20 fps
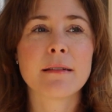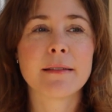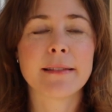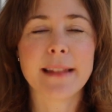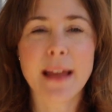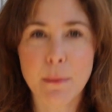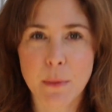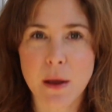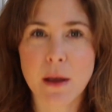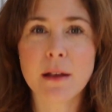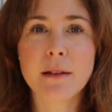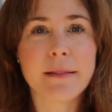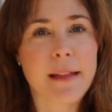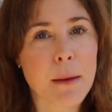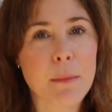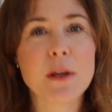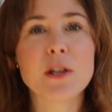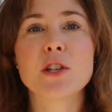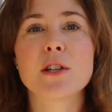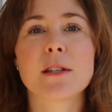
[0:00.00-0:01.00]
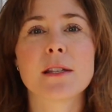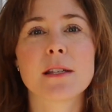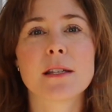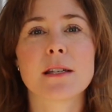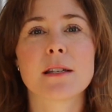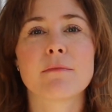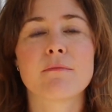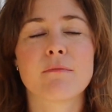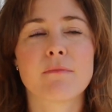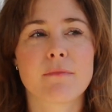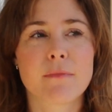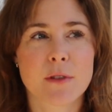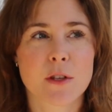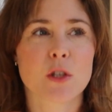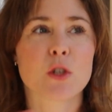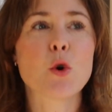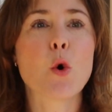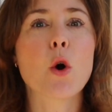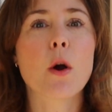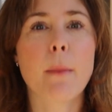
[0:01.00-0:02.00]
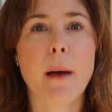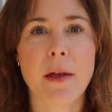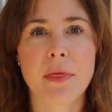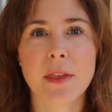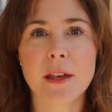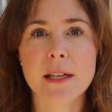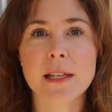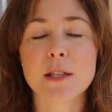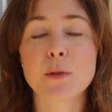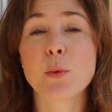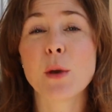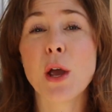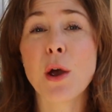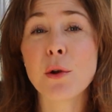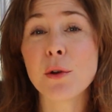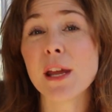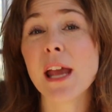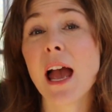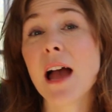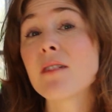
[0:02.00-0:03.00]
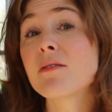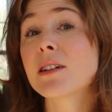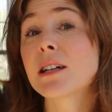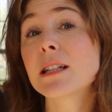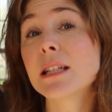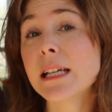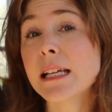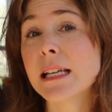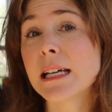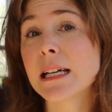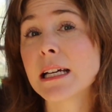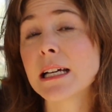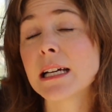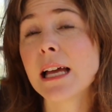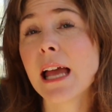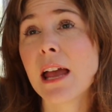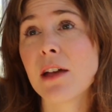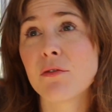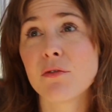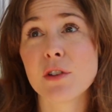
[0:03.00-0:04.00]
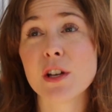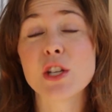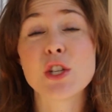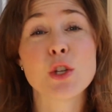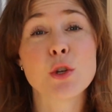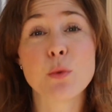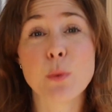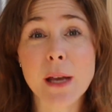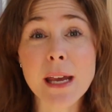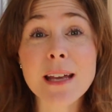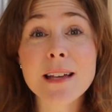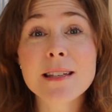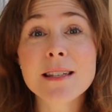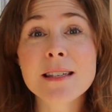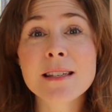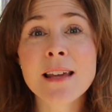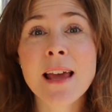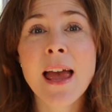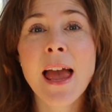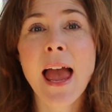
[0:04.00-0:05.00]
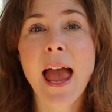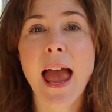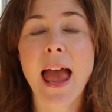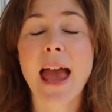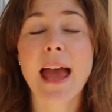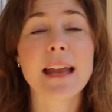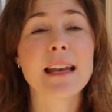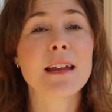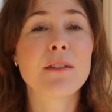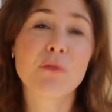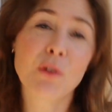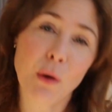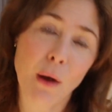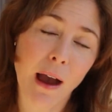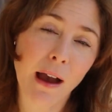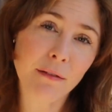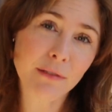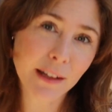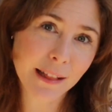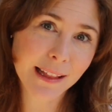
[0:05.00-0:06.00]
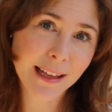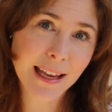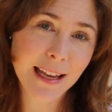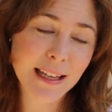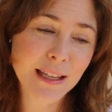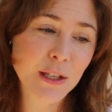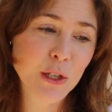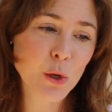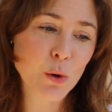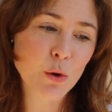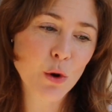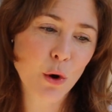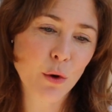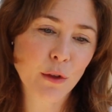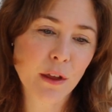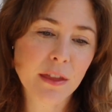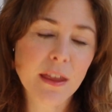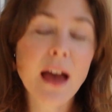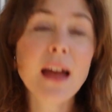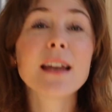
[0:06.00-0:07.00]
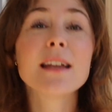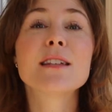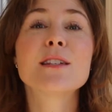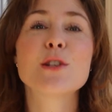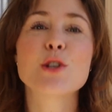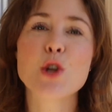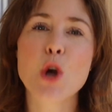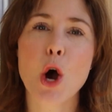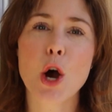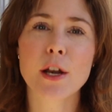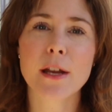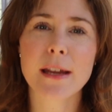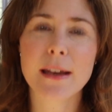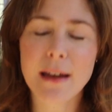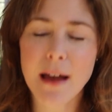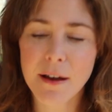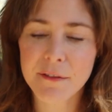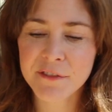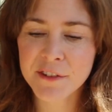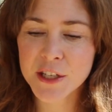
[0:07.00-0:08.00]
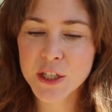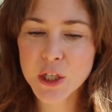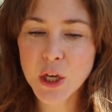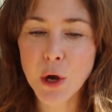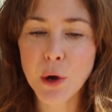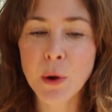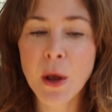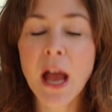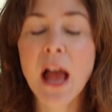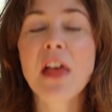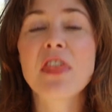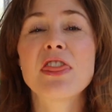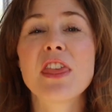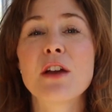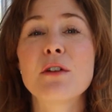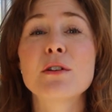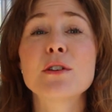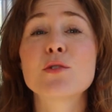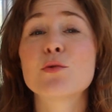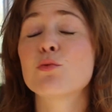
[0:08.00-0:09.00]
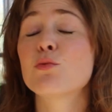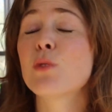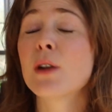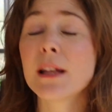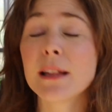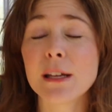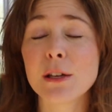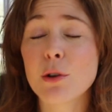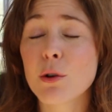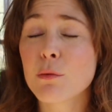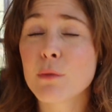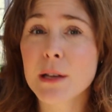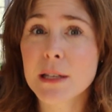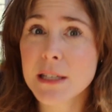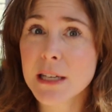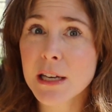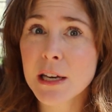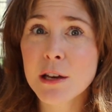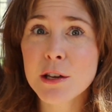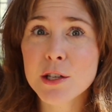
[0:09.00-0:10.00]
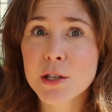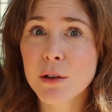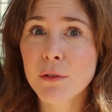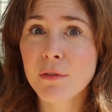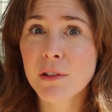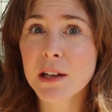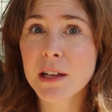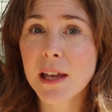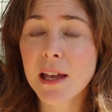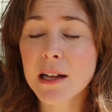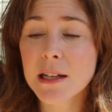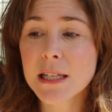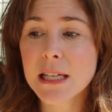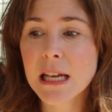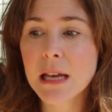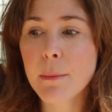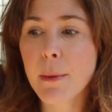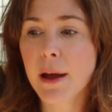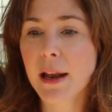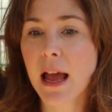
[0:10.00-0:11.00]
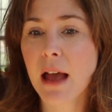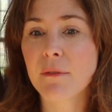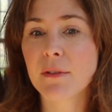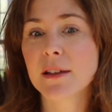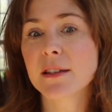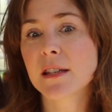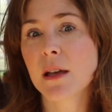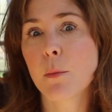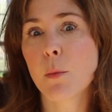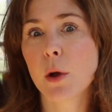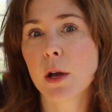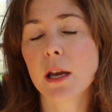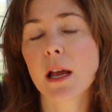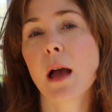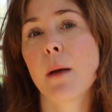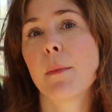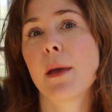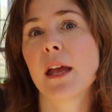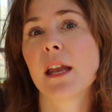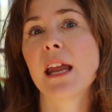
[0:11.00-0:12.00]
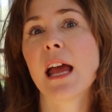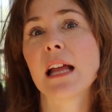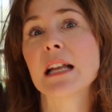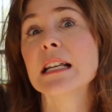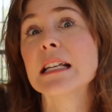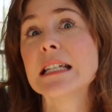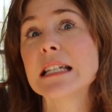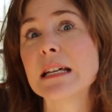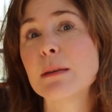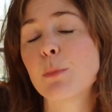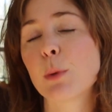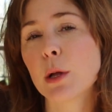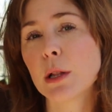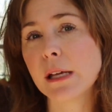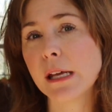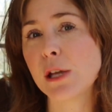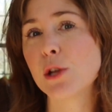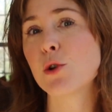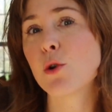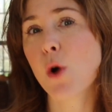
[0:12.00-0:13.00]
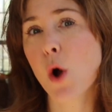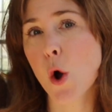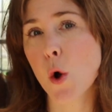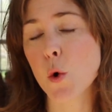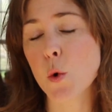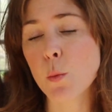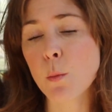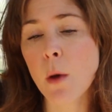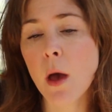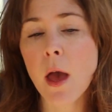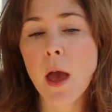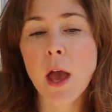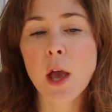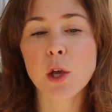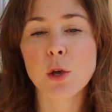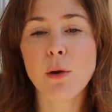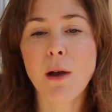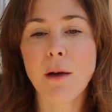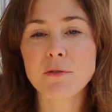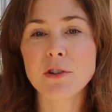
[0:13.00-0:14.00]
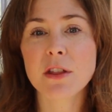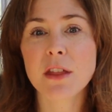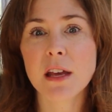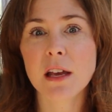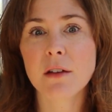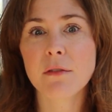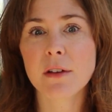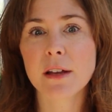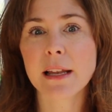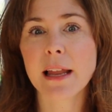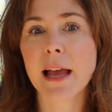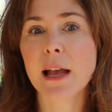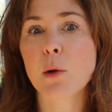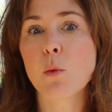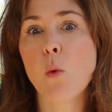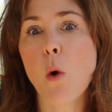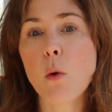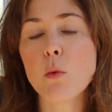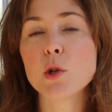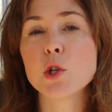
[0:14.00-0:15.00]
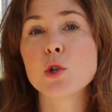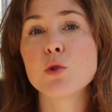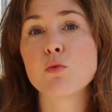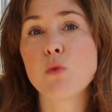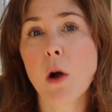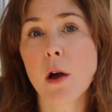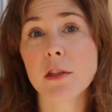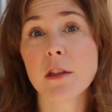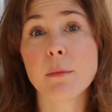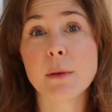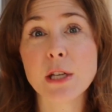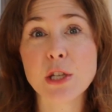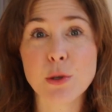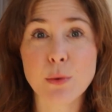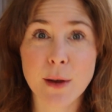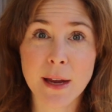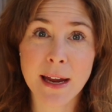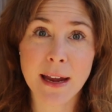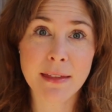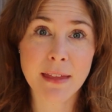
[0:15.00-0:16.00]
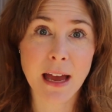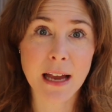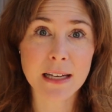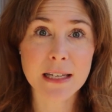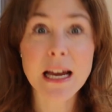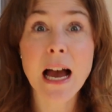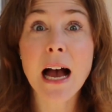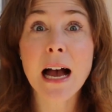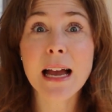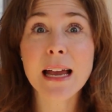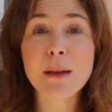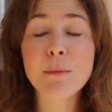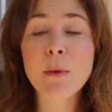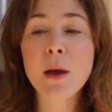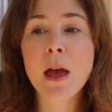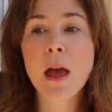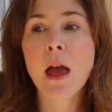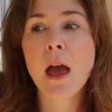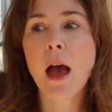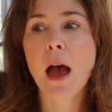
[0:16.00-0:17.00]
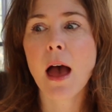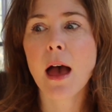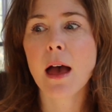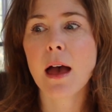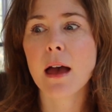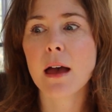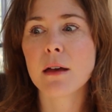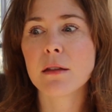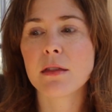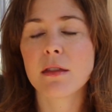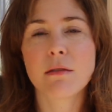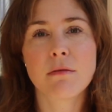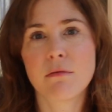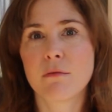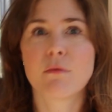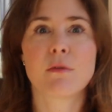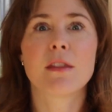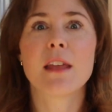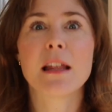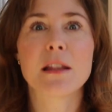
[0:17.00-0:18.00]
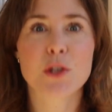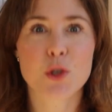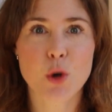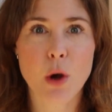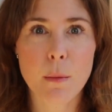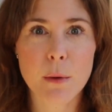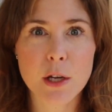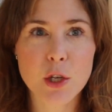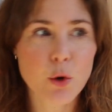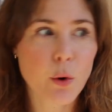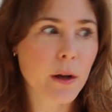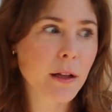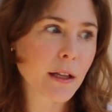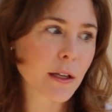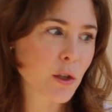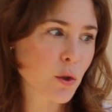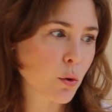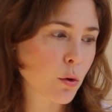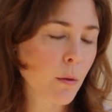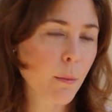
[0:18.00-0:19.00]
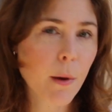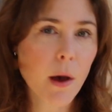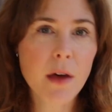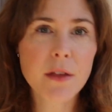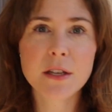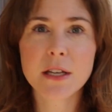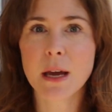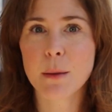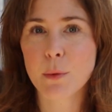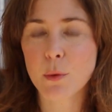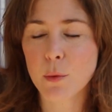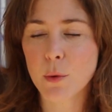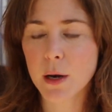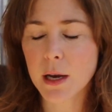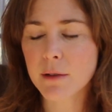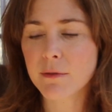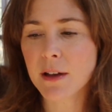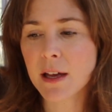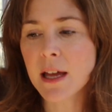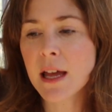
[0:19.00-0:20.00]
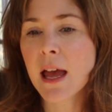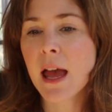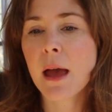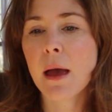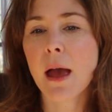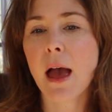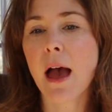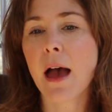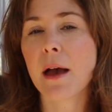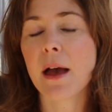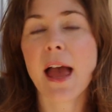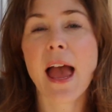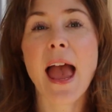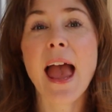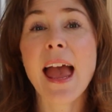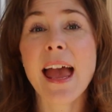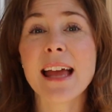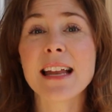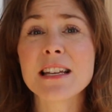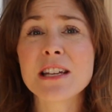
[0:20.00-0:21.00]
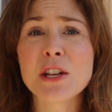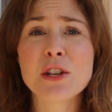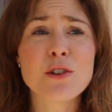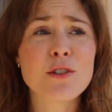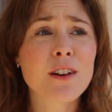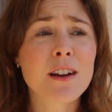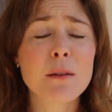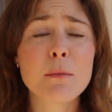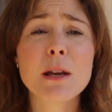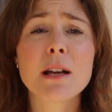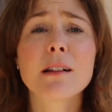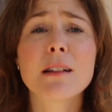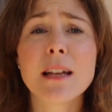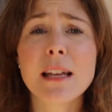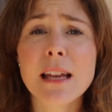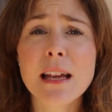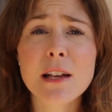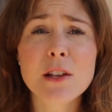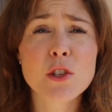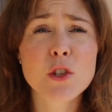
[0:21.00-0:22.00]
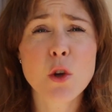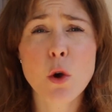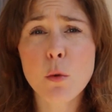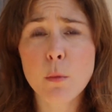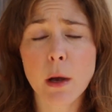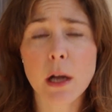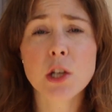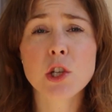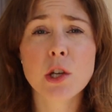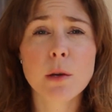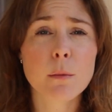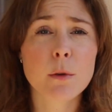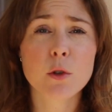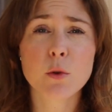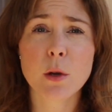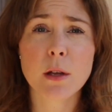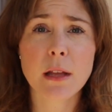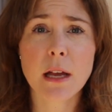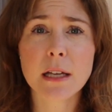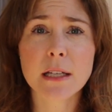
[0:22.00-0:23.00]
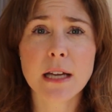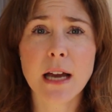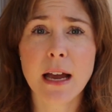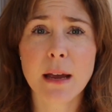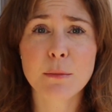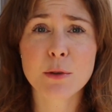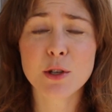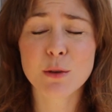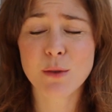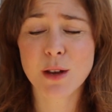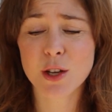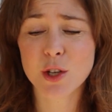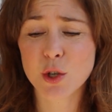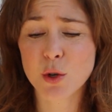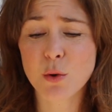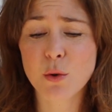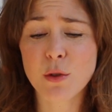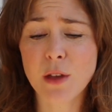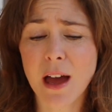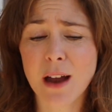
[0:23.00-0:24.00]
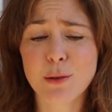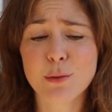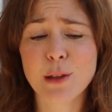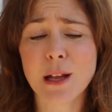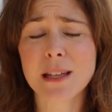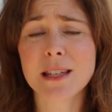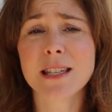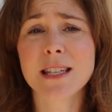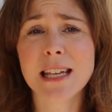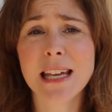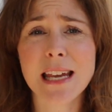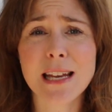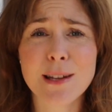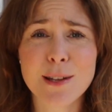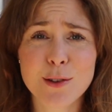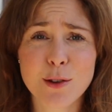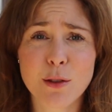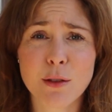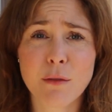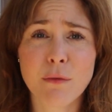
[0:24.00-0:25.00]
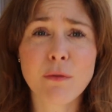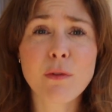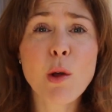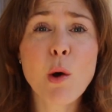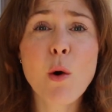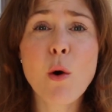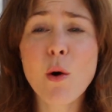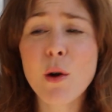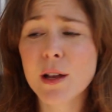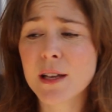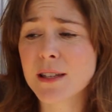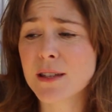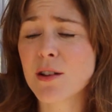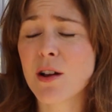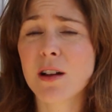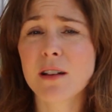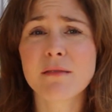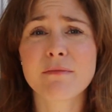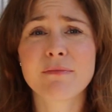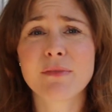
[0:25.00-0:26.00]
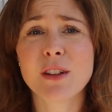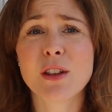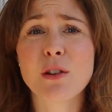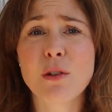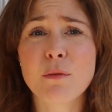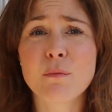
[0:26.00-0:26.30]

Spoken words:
let me just talk about this. We only have a cleaner every 2 weeks, and if you have little kids, you know that that is not enough. So there is really no reason to feel guilty about having someone come in and deep clean your home. You have to think of it like, what would you rather be doing in that time than scrubbing toilets or the bathtub or whatever, and you're going to be cleaning so much in between that time to make sure that all that stickiness on the floor is not